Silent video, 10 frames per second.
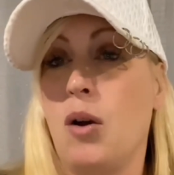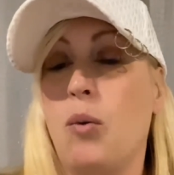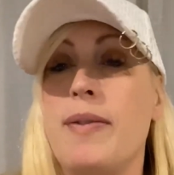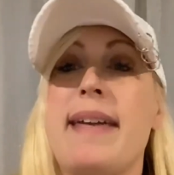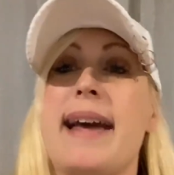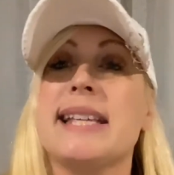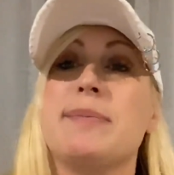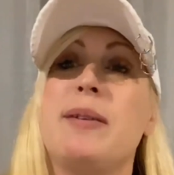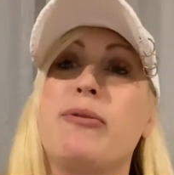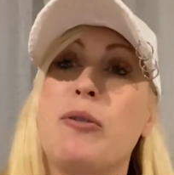When they asked
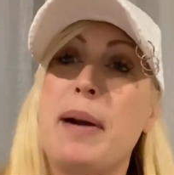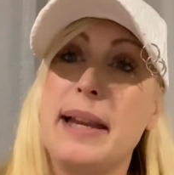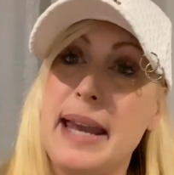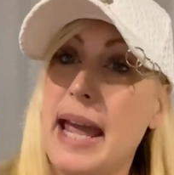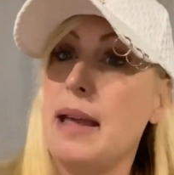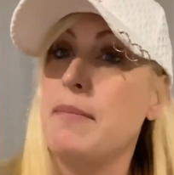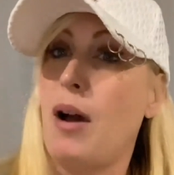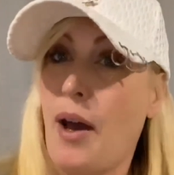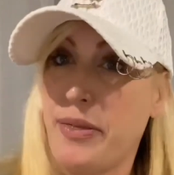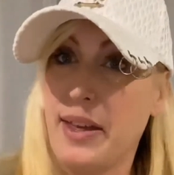me for my name,
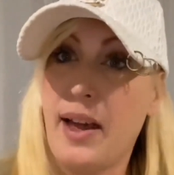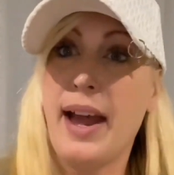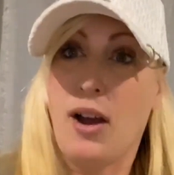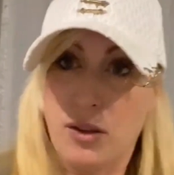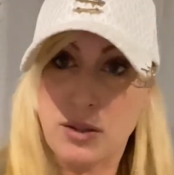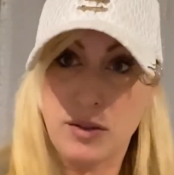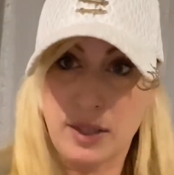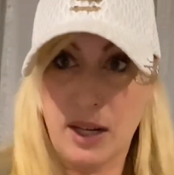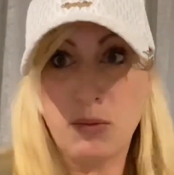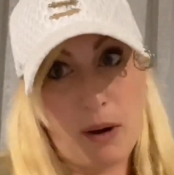I think I also
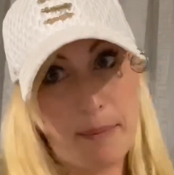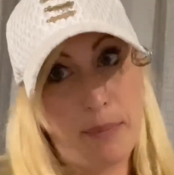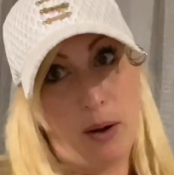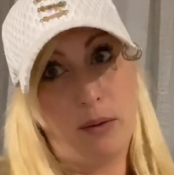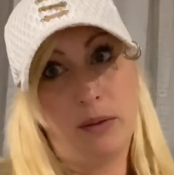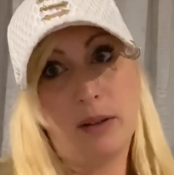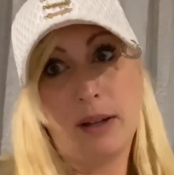said Rainbow.